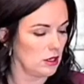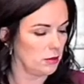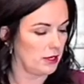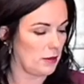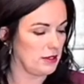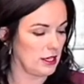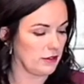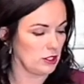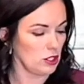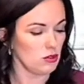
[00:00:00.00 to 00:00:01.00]
But I would
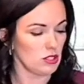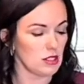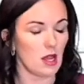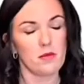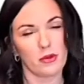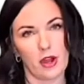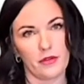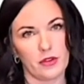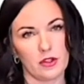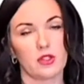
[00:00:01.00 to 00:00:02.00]
definitely use some broth
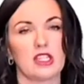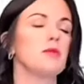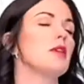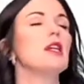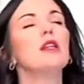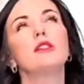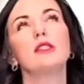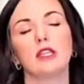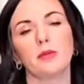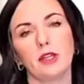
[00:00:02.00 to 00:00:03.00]
in this recipe. It'll
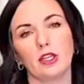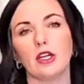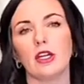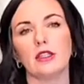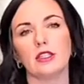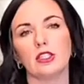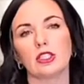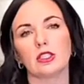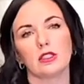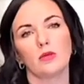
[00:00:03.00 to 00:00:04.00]
still be good. It
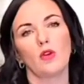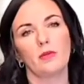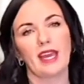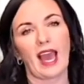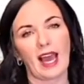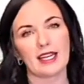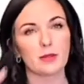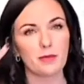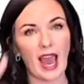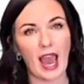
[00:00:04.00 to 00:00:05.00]
just won't be as
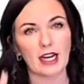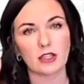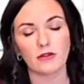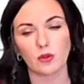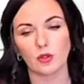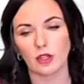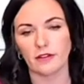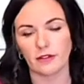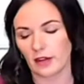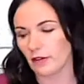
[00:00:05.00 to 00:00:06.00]
packed full of
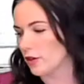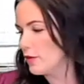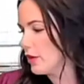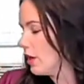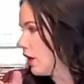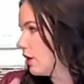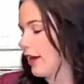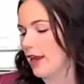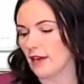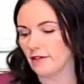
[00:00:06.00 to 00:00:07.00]
flavor. Okay,
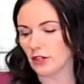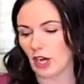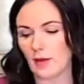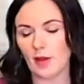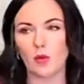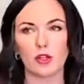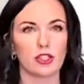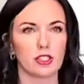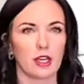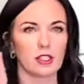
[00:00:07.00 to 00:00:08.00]
I forgot my
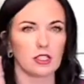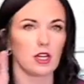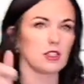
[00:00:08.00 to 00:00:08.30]
Worcestershire sauce, so